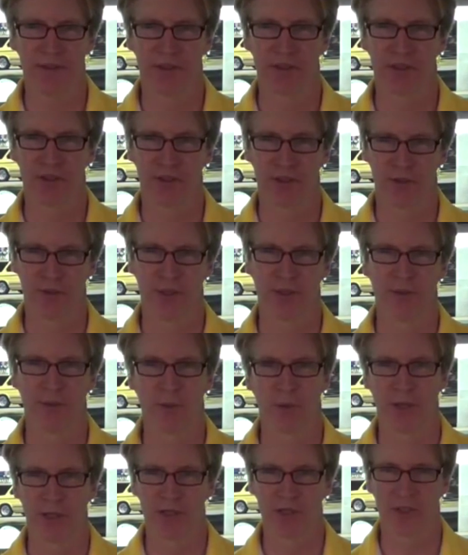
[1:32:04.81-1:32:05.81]
And so I
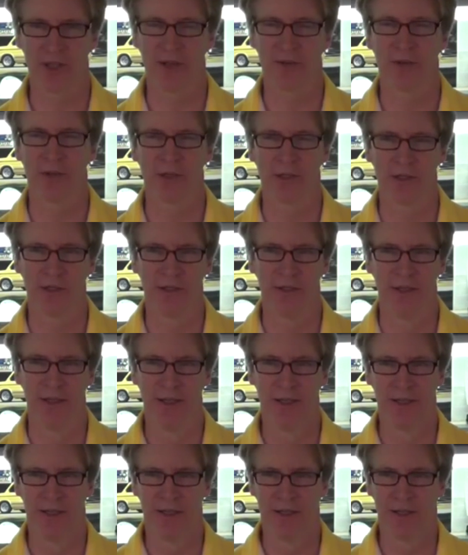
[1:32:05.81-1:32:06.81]
replaced that one, and
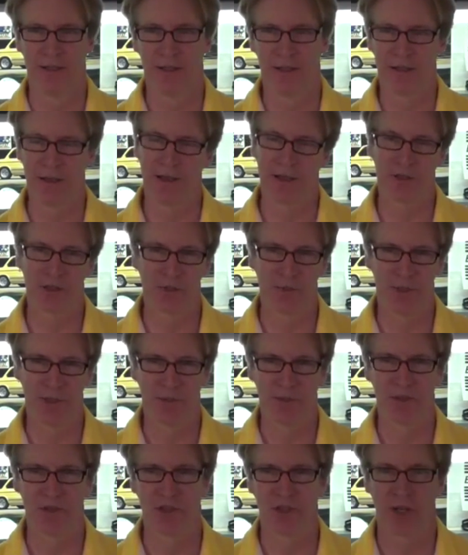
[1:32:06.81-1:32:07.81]
now I should be
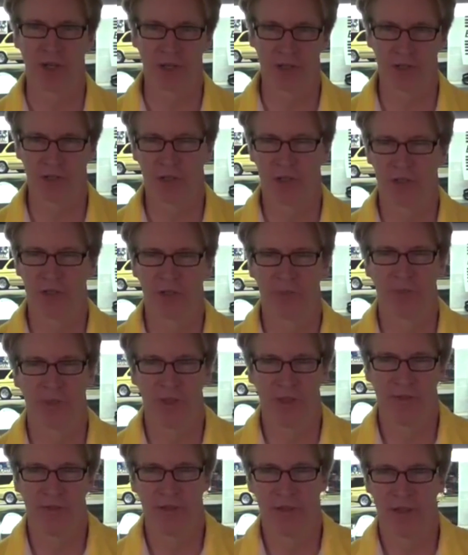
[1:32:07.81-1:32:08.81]
able to ch charge up
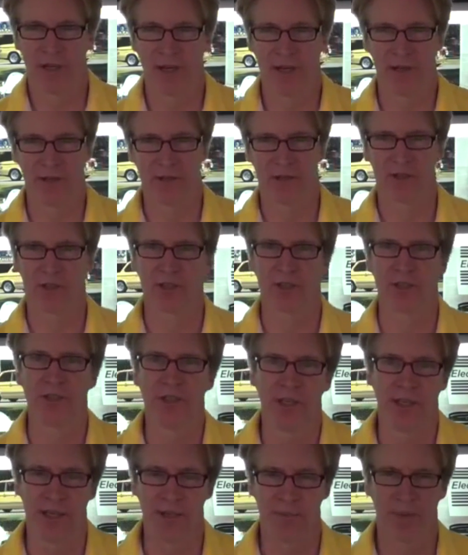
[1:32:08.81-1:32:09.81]
to even higher than
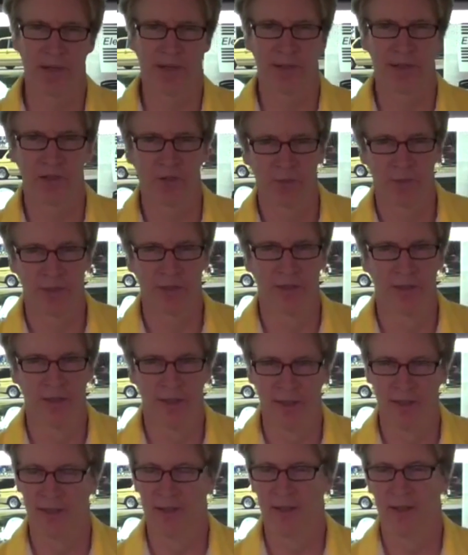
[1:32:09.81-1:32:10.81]
60 amp hours. But
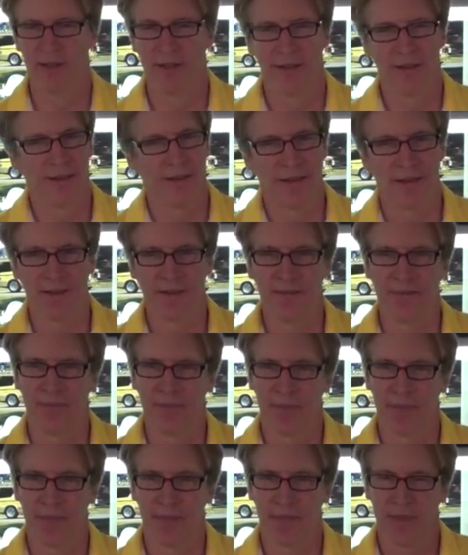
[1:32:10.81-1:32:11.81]
uh,
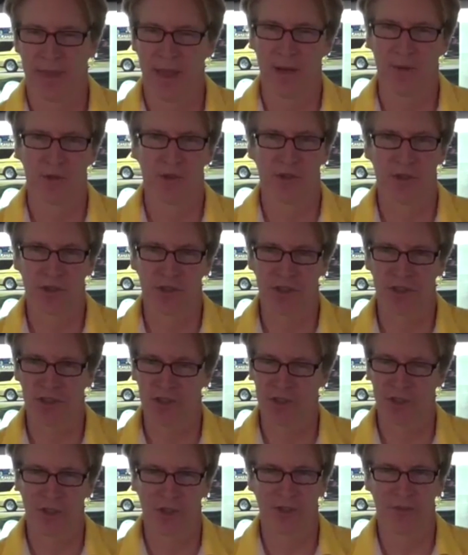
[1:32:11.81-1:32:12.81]
that was just the
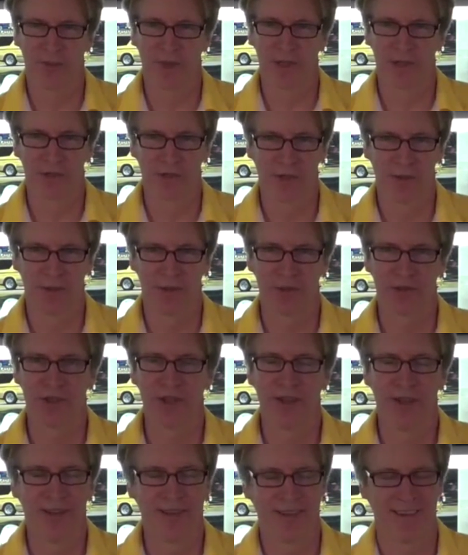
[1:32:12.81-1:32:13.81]
start of my
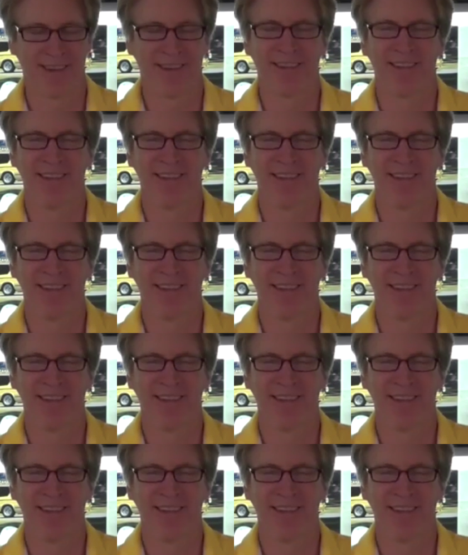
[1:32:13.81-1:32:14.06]
troubles.